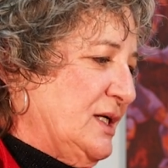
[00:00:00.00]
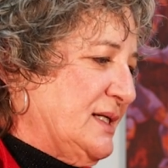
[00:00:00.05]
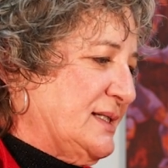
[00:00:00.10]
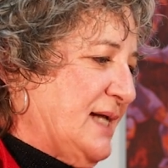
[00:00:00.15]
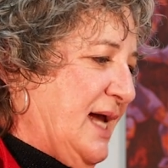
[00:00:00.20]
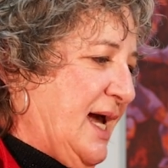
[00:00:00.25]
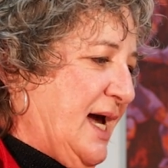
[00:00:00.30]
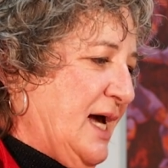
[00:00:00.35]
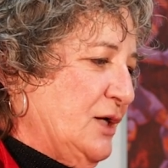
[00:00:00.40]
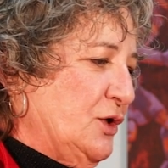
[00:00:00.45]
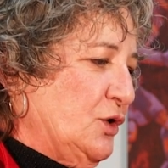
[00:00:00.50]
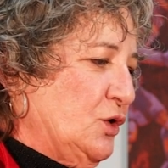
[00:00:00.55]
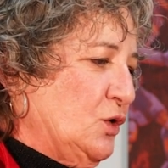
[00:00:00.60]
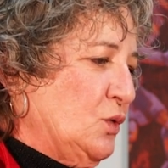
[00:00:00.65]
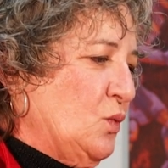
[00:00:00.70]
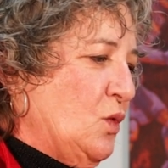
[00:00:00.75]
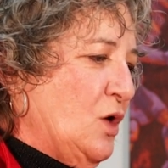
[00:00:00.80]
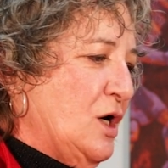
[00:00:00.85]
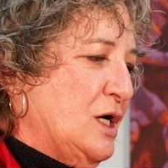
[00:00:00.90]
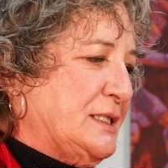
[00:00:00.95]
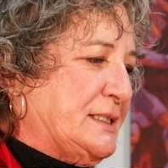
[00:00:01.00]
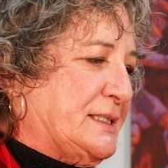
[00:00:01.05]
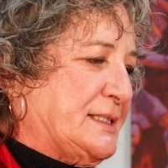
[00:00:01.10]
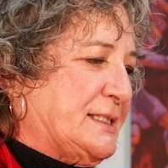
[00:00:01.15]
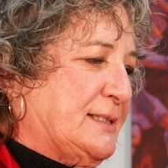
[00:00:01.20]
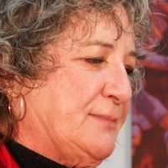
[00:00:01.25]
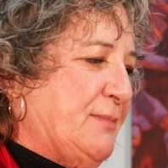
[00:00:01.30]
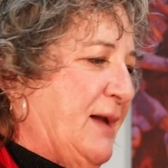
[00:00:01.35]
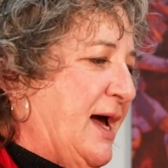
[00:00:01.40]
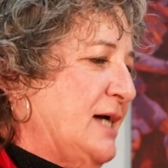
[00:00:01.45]
has had her wand
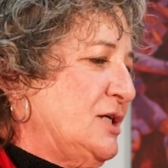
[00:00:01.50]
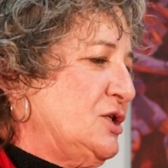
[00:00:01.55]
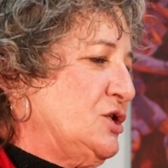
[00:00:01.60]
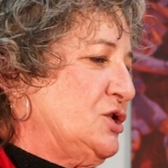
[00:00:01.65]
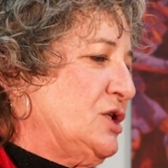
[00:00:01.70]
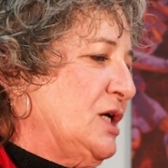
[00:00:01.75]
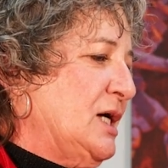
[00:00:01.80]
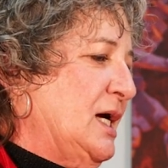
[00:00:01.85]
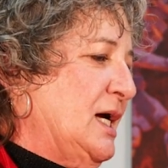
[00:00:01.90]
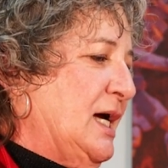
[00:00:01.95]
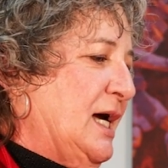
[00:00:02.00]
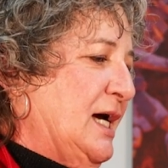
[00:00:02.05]
smashed